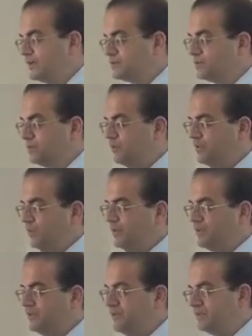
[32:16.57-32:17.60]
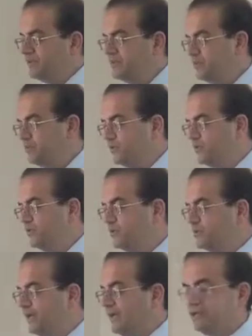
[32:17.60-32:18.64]
So the other thing we
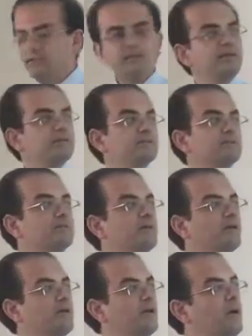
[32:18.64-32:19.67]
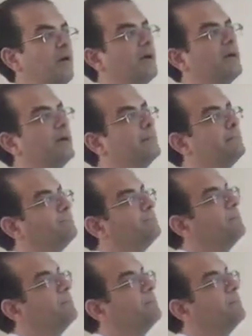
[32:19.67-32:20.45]
looked at is, so